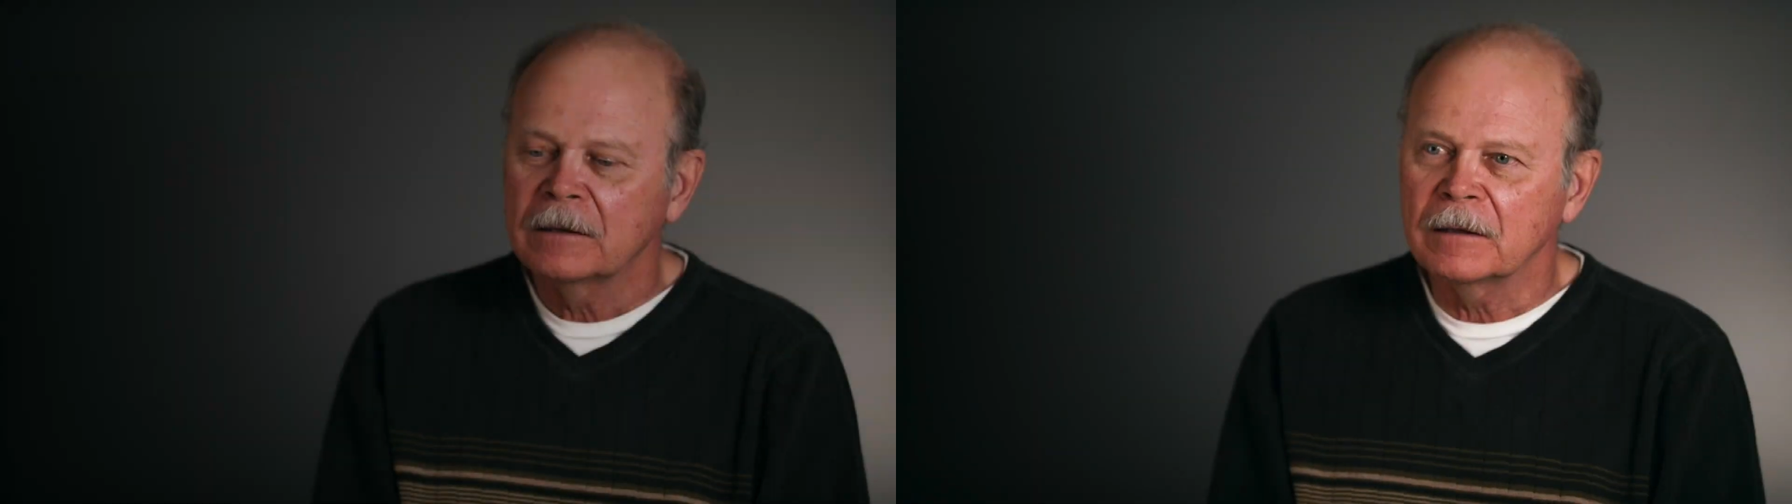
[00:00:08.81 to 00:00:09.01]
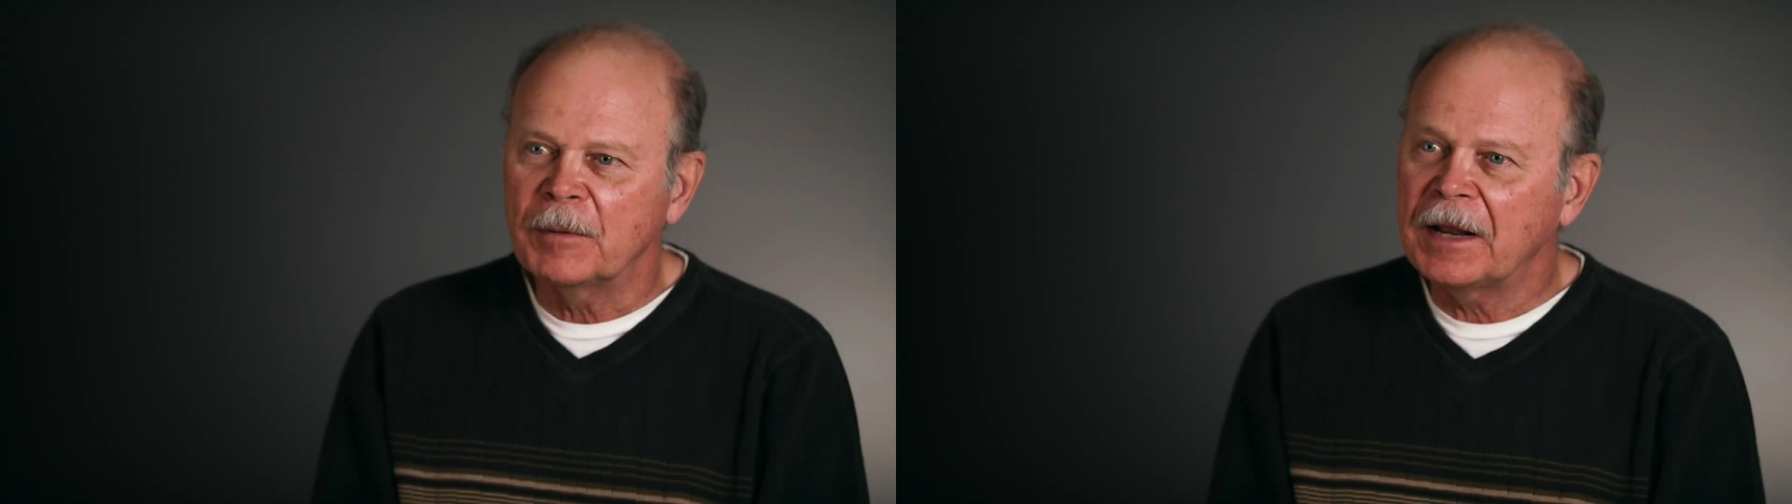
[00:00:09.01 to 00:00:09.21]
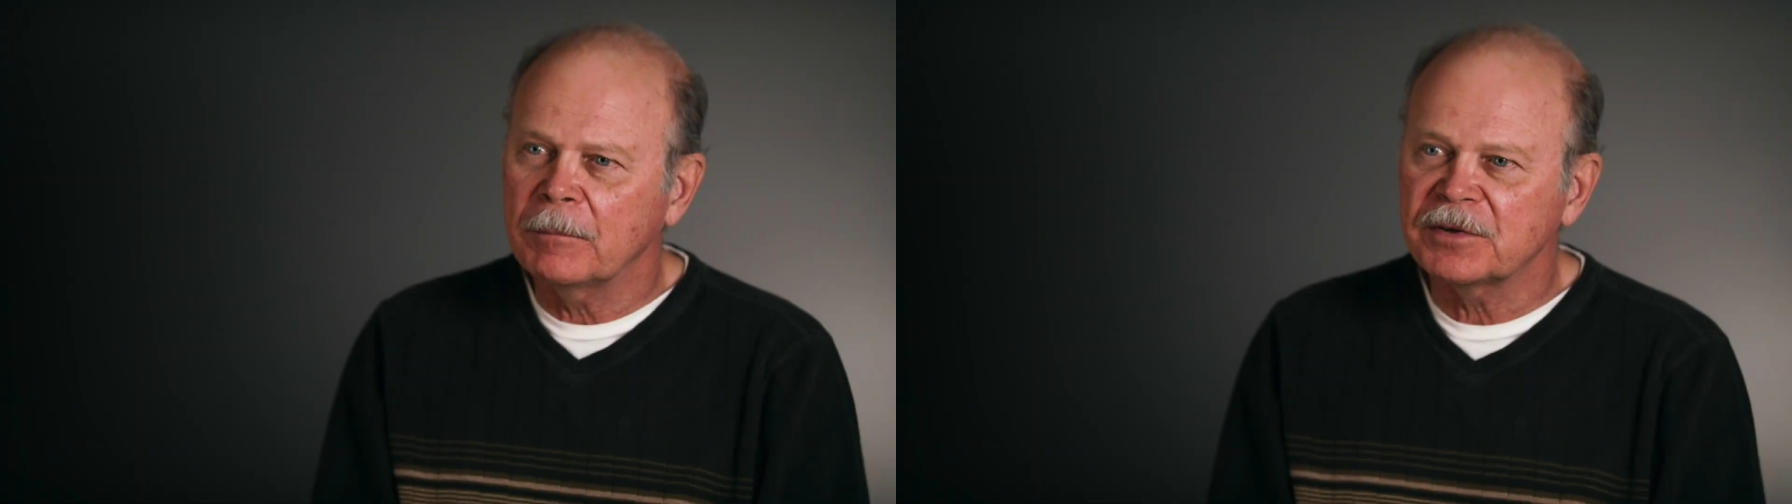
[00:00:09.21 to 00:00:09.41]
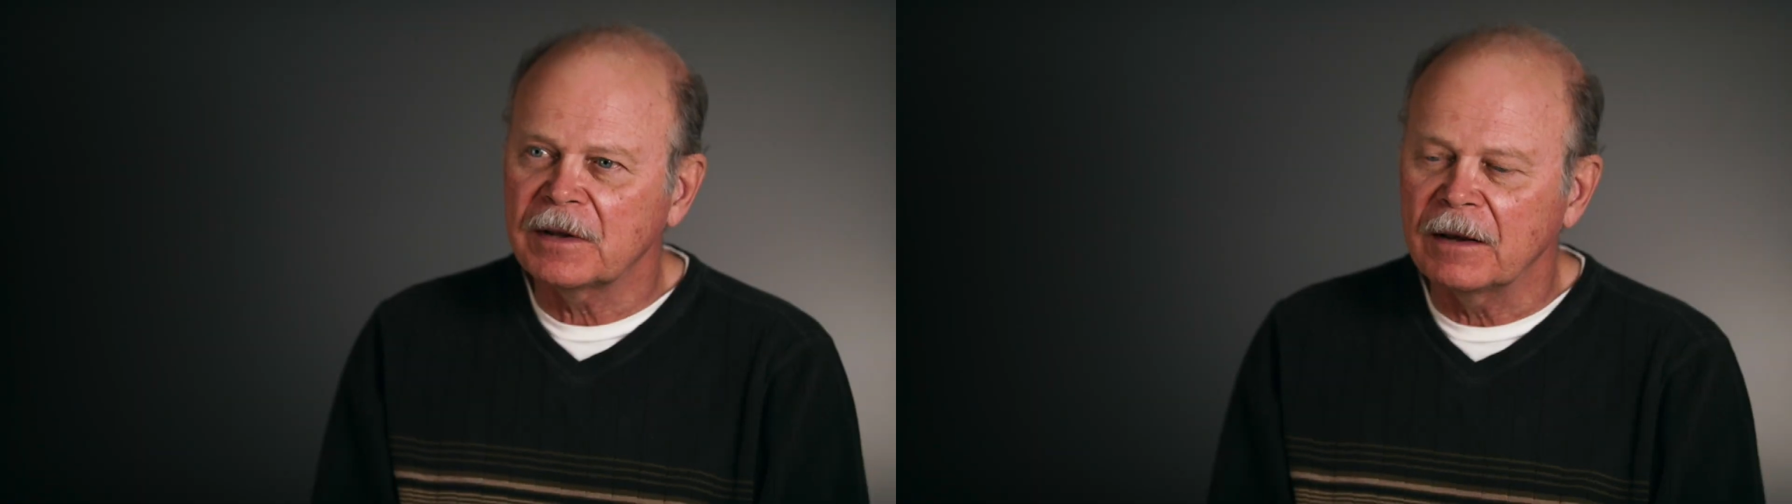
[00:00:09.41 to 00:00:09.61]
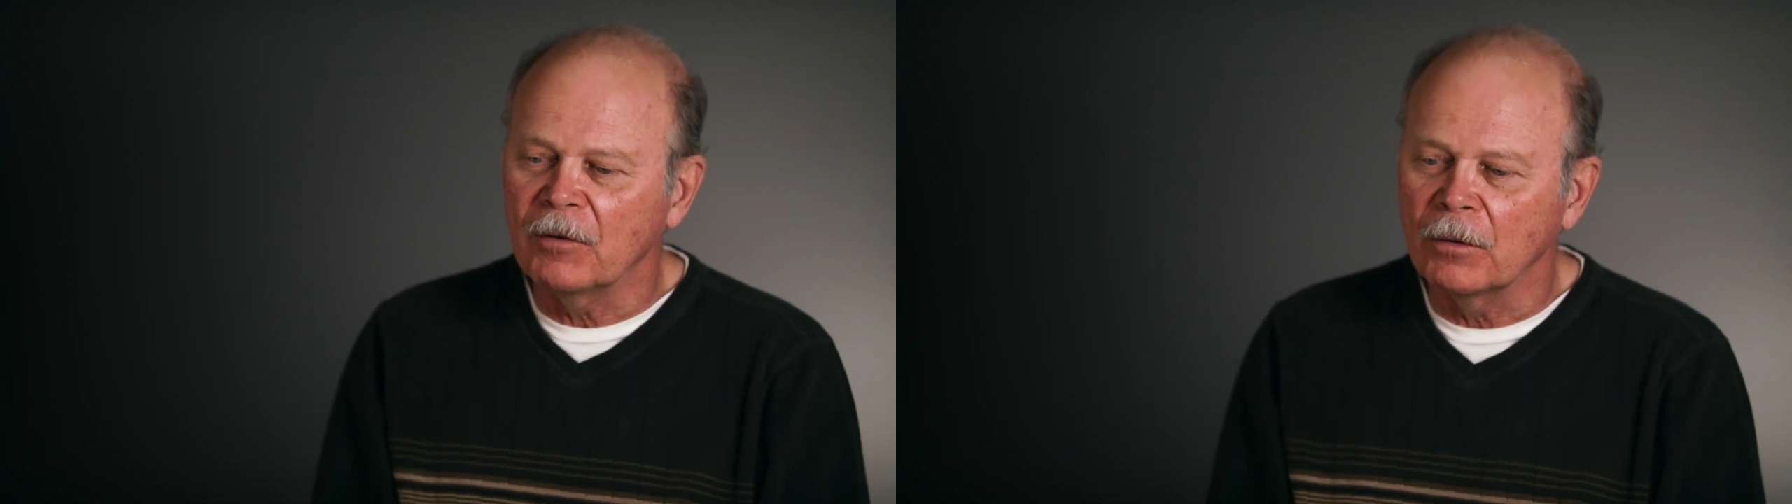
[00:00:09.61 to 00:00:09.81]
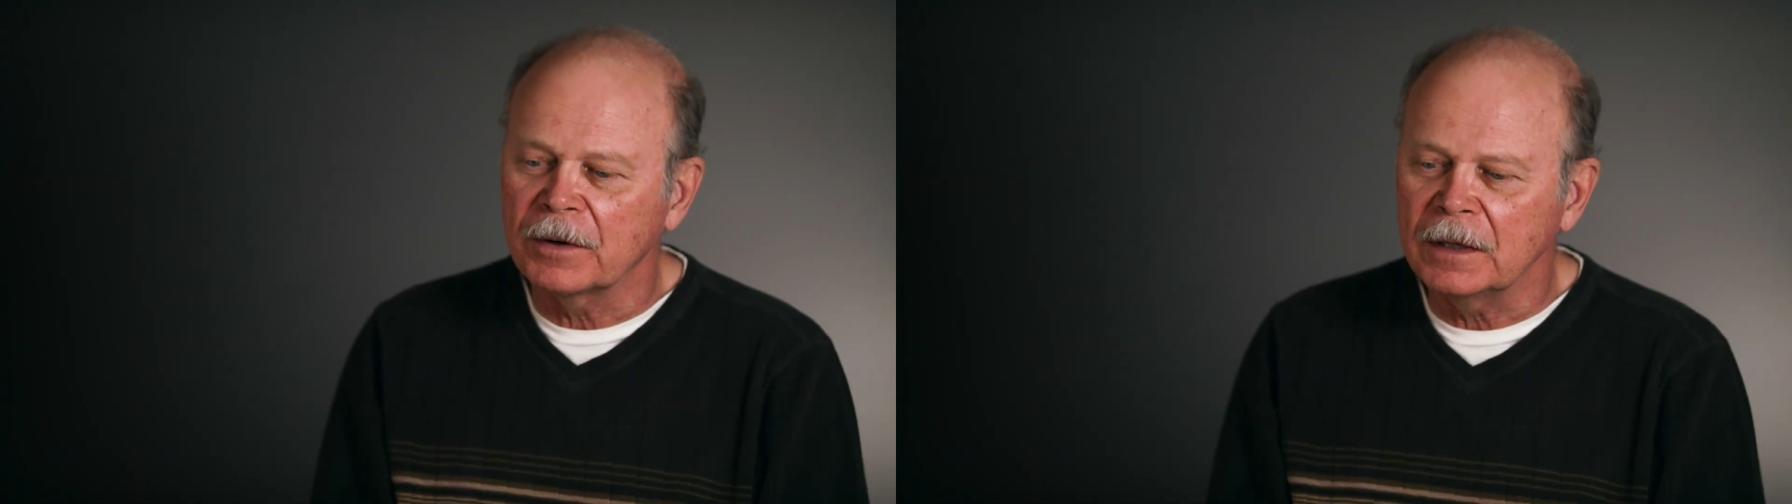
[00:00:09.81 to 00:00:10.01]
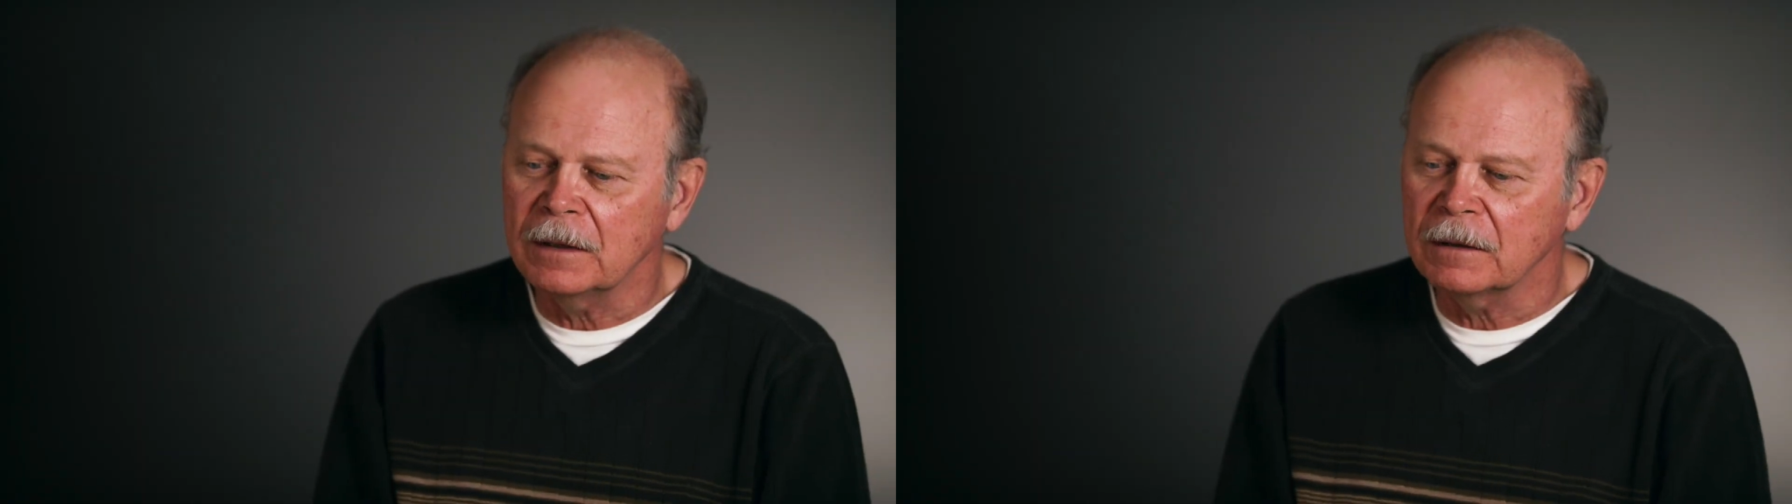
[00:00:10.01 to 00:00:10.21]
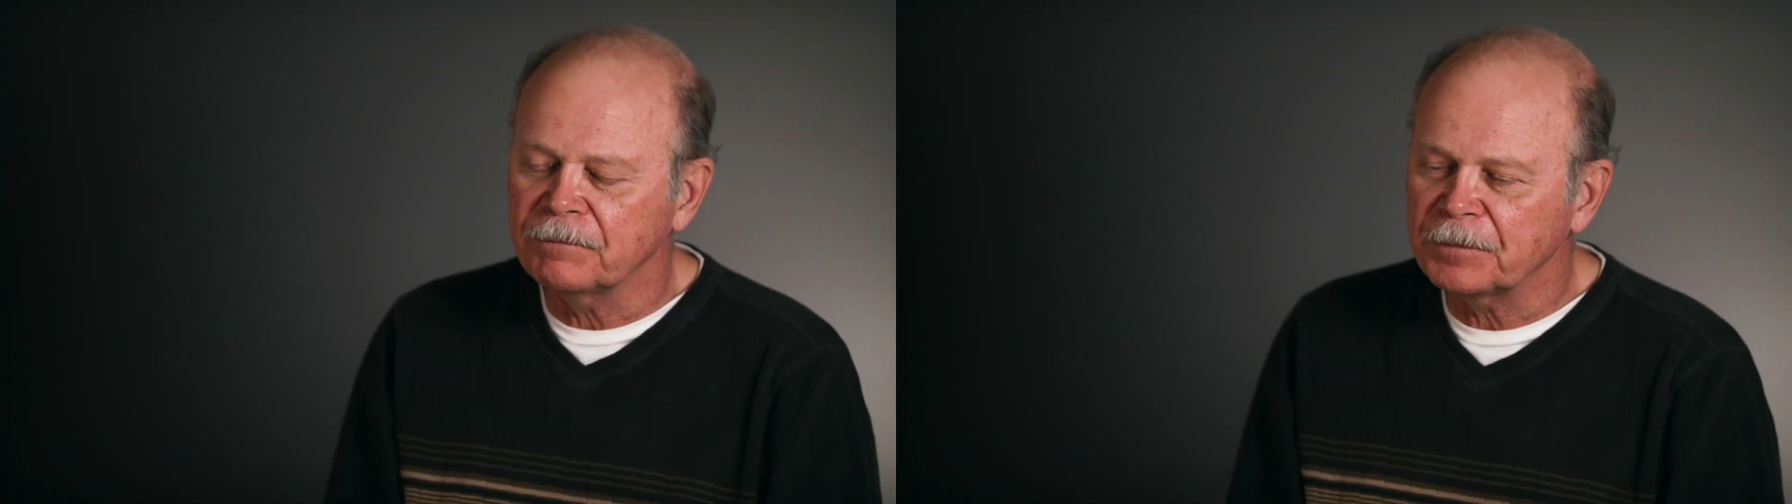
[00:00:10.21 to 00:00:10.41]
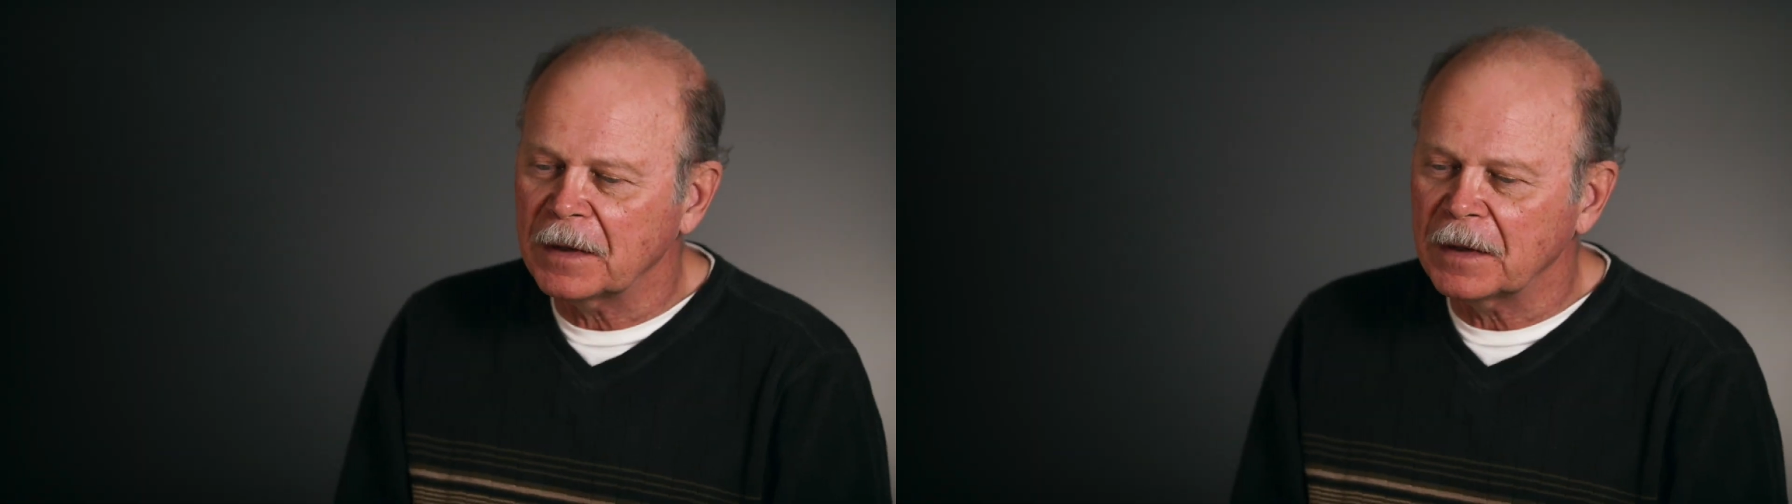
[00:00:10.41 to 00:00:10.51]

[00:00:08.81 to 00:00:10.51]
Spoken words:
My name's Dave Oakey,